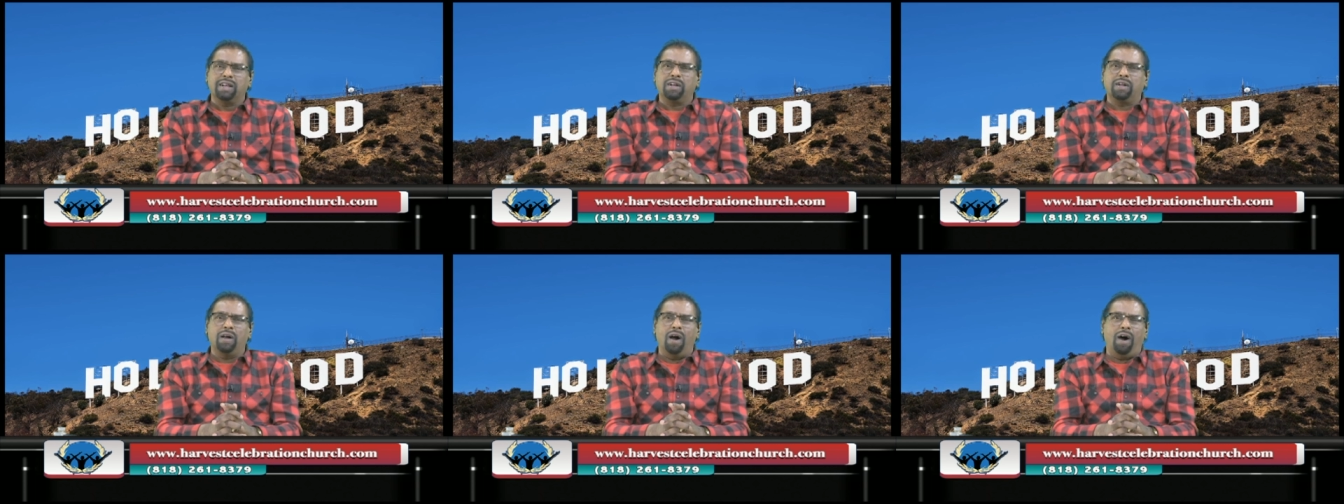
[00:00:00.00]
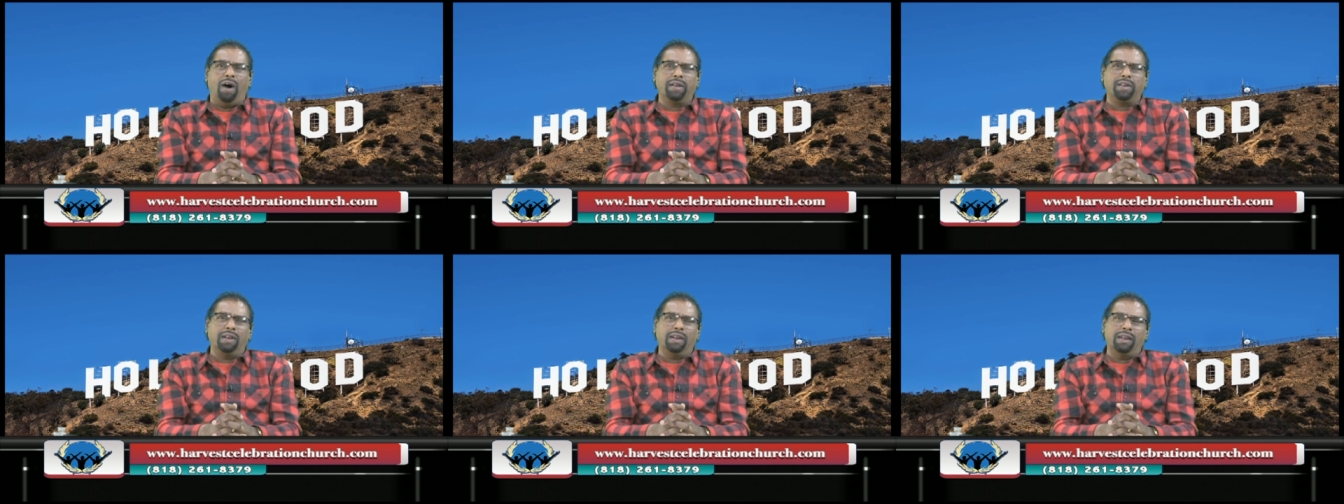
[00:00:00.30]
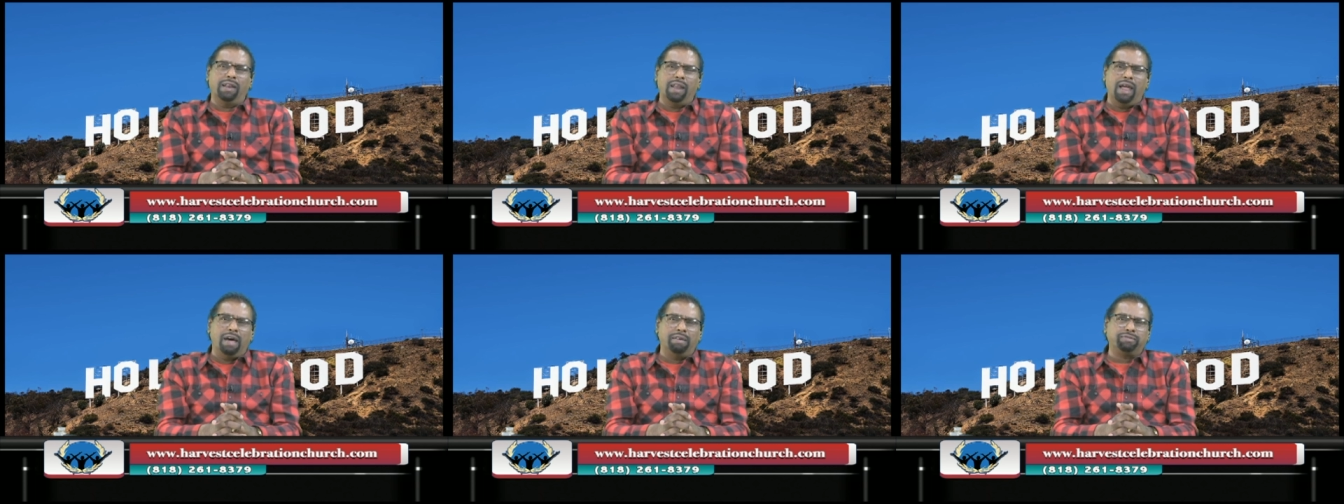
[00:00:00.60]
God
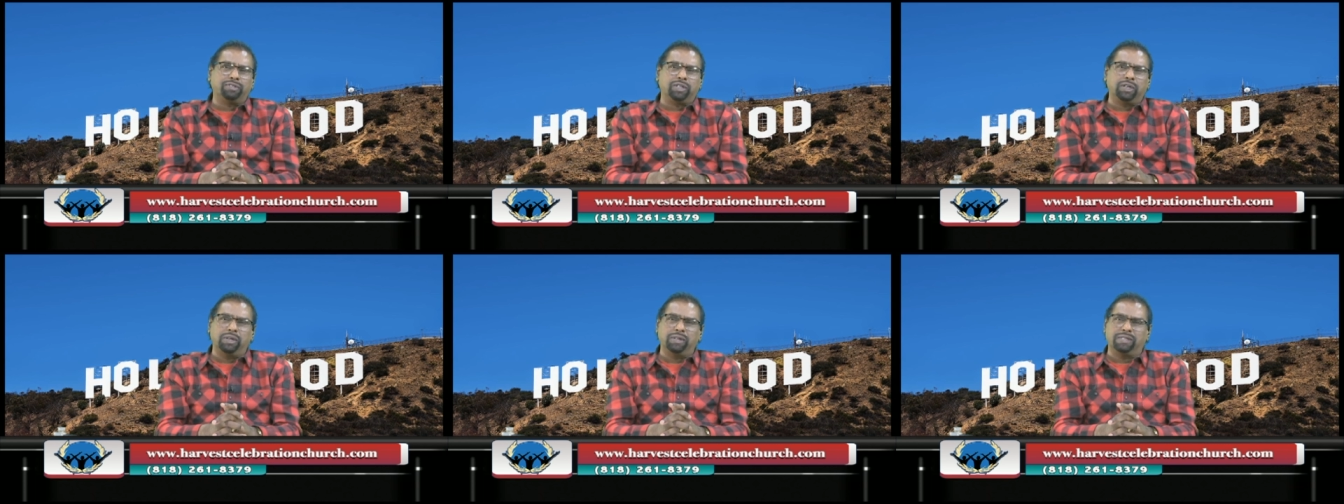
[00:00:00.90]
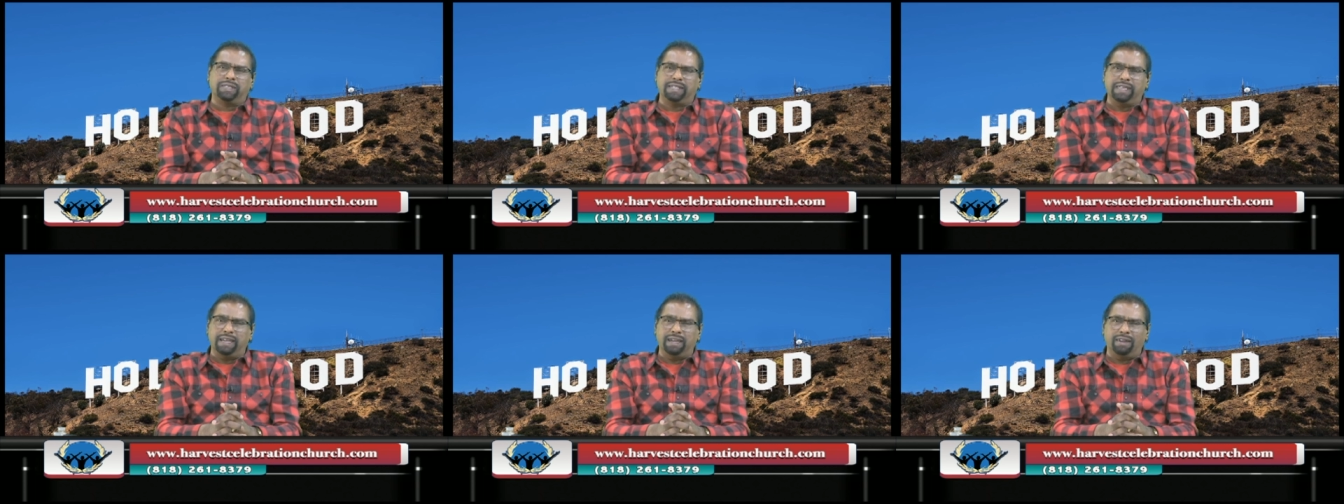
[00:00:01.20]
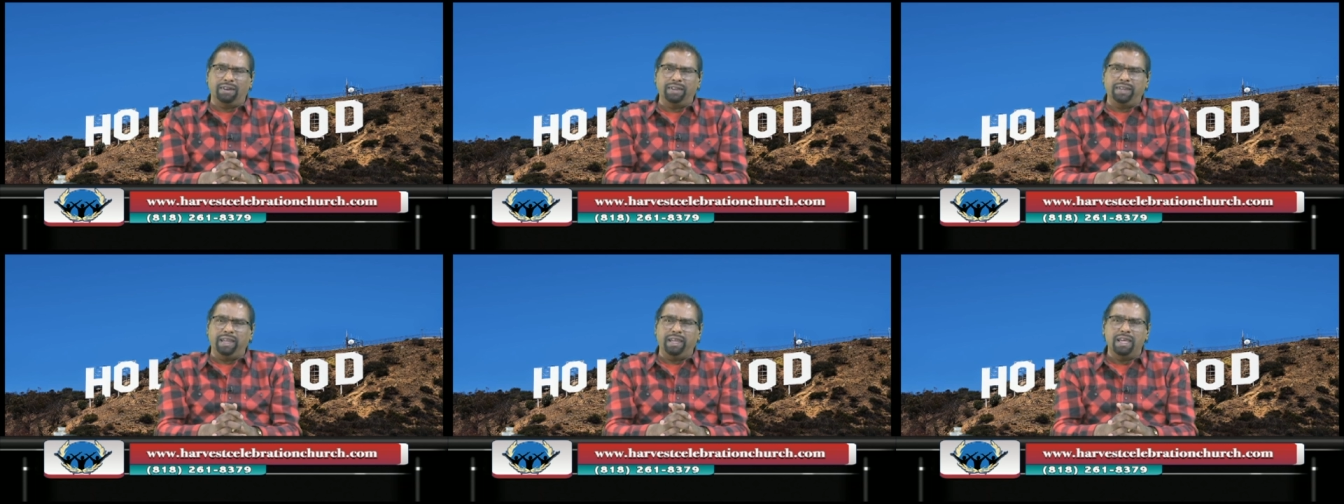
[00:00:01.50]
loves you
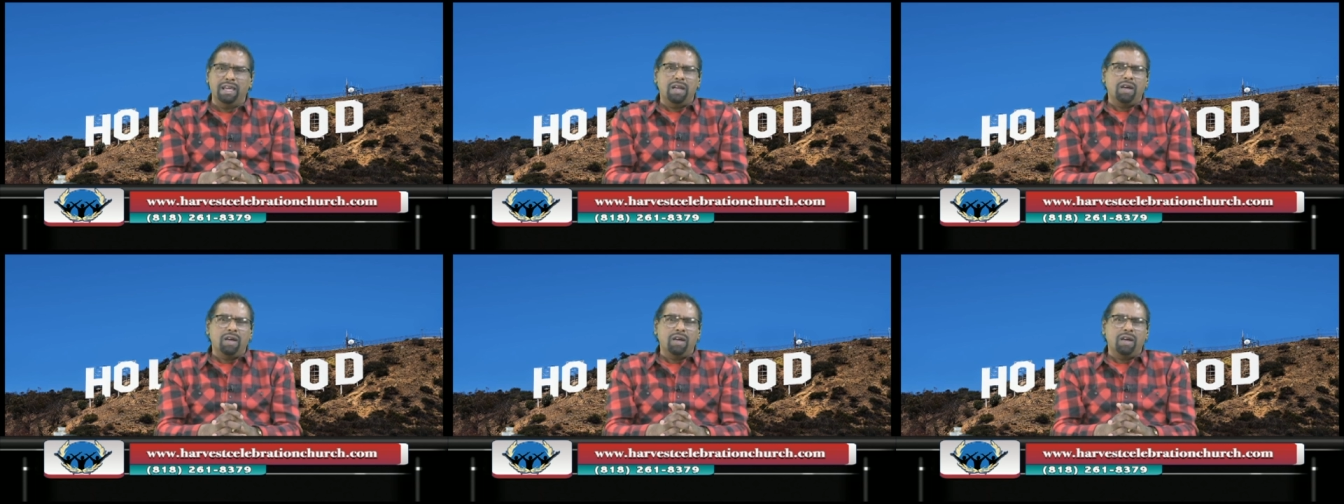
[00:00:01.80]
dearly.